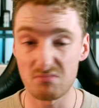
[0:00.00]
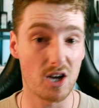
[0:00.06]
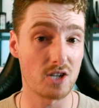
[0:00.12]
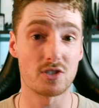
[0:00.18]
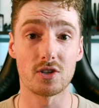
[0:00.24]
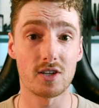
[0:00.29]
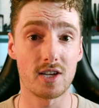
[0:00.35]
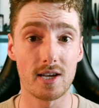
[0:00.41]

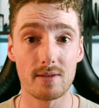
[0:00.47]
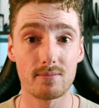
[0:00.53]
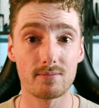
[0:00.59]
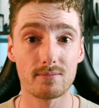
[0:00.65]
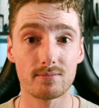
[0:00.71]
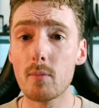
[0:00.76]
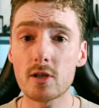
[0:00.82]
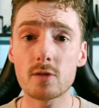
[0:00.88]
I took it.
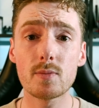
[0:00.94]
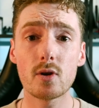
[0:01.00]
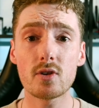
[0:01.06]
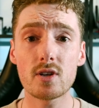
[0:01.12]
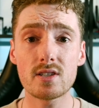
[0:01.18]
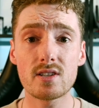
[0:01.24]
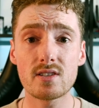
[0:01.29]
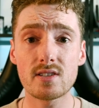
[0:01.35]
I must be
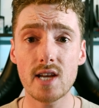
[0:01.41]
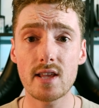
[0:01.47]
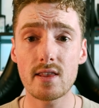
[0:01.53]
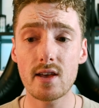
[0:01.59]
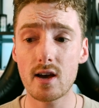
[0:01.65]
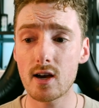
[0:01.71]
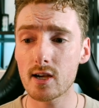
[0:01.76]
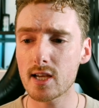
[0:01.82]
honest and say
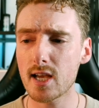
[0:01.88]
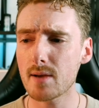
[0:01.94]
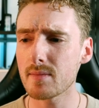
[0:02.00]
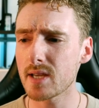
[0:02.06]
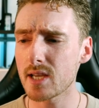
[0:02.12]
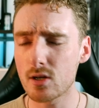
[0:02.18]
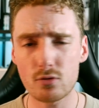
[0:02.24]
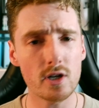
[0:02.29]
that I
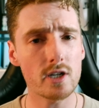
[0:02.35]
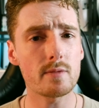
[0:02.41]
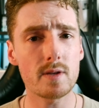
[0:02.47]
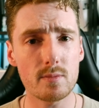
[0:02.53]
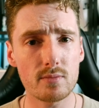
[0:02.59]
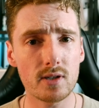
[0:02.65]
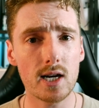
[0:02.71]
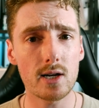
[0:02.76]
am
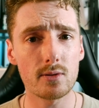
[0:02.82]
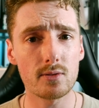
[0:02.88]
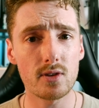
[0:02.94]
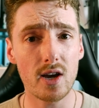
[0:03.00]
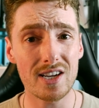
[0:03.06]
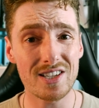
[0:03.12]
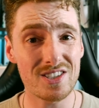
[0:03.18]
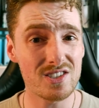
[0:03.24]
incredibly proud
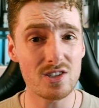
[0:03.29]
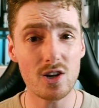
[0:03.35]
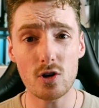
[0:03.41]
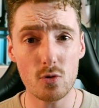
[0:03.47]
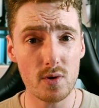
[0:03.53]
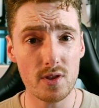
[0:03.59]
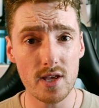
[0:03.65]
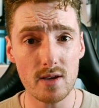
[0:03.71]
that I
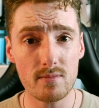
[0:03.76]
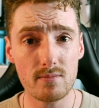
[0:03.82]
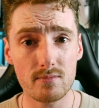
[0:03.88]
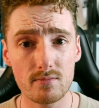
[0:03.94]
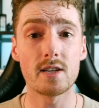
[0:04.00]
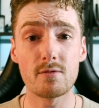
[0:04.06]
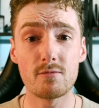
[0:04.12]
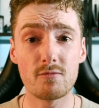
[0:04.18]
stuck with it
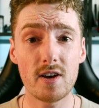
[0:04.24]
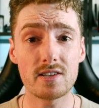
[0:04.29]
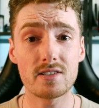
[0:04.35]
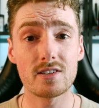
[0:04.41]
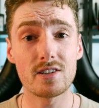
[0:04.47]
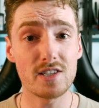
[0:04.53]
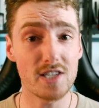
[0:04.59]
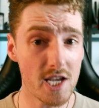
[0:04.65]
and
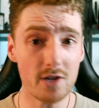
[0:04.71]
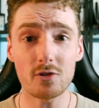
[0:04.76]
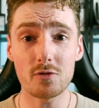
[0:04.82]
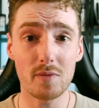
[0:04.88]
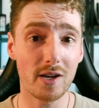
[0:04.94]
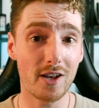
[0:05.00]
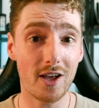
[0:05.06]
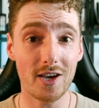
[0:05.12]
invested a year
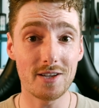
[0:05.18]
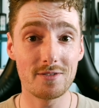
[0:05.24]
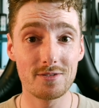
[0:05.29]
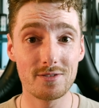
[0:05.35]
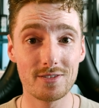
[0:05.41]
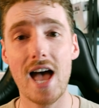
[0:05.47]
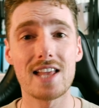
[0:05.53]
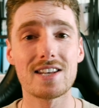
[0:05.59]
of my life
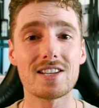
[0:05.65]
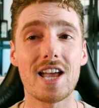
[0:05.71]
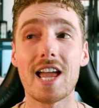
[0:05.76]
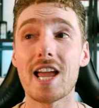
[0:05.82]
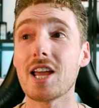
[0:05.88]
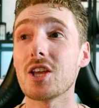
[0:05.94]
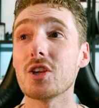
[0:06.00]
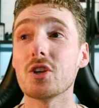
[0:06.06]
and
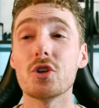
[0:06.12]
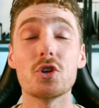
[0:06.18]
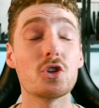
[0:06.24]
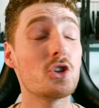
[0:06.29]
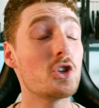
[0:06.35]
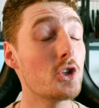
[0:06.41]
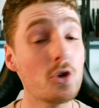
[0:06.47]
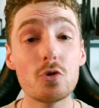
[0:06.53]
a
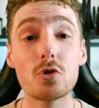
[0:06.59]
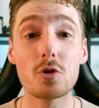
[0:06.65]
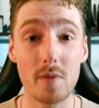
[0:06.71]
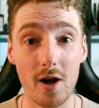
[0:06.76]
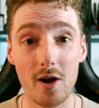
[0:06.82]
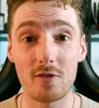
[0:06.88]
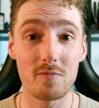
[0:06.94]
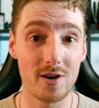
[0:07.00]
huge
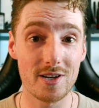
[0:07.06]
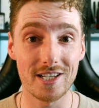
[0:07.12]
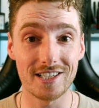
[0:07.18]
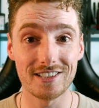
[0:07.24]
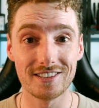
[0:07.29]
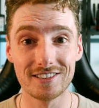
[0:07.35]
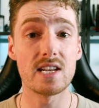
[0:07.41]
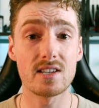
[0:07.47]
amount of
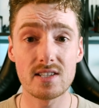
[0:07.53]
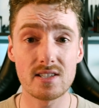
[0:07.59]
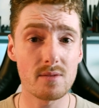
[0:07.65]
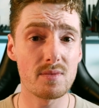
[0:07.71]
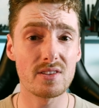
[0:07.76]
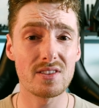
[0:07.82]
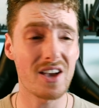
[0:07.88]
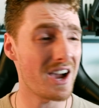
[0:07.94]
money into
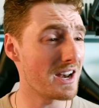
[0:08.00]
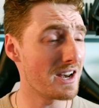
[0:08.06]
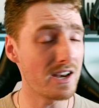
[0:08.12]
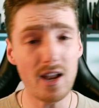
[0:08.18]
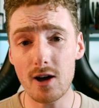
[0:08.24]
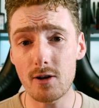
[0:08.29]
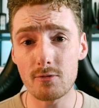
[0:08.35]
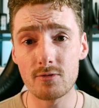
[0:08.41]
something that I
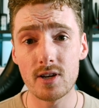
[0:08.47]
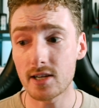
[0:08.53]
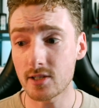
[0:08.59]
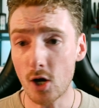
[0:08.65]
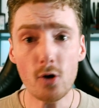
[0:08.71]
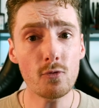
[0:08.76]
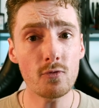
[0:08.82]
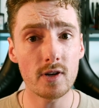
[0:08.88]
love
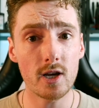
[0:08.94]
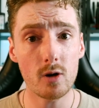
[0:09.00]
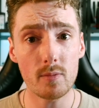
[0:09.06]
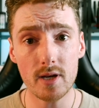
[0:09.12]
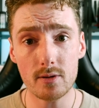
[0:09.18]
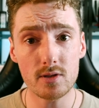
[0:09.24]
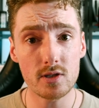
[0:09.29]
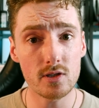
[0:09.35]
and hopefully I'll
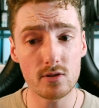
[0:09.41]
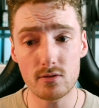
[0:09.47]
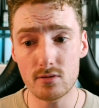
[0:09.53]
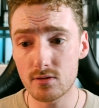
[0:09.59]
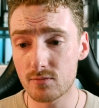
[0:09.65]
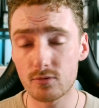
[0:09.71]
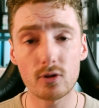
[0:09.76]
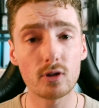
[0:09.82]
be able to
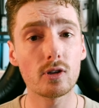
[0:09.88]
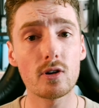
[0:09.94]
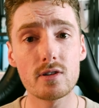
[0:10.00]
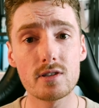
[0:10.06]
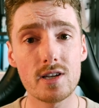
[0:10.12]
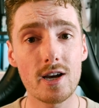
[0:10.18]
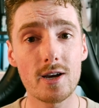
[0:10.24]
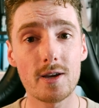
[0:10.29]
use for a
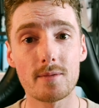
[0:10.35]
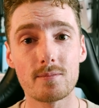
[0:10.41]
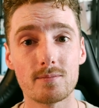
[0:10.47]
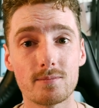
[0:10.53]
long time.